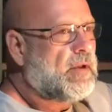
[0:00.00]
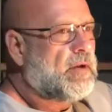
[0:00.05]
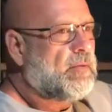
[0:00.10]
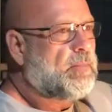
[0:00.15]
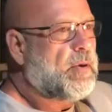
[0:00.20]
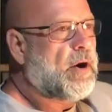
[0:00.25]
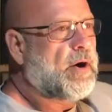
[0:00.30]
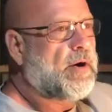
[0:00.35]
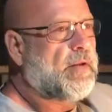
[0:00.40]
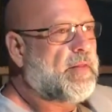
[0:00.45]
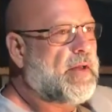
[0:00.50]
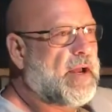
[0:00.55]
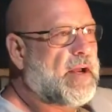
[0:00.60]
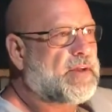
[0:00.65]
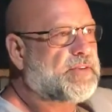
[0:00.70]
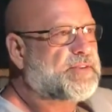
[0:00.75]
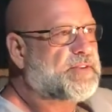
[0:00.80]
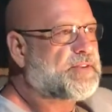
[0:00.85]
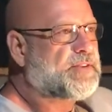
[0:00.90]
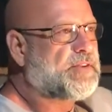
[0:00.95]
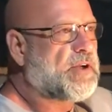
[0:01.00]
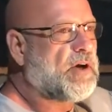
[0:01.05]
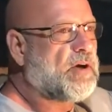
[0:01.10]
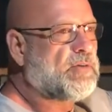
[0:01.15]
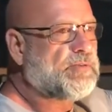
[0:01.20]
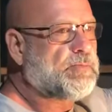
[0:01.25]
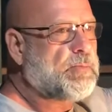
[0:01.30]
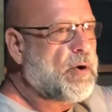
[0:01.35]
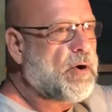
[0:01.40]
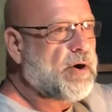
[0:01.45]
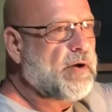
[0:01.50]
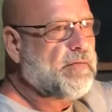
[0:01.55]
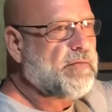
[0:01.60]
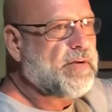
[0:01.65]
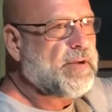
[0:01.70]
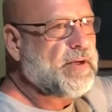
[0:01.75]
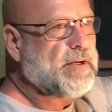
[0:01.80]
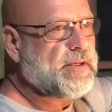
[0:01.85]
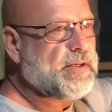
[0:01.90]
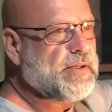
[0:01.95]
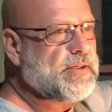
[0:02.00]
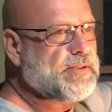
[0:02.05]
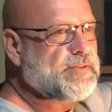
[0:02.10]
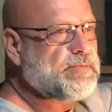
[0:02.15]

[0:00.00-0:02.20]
part of the house stone, part of it is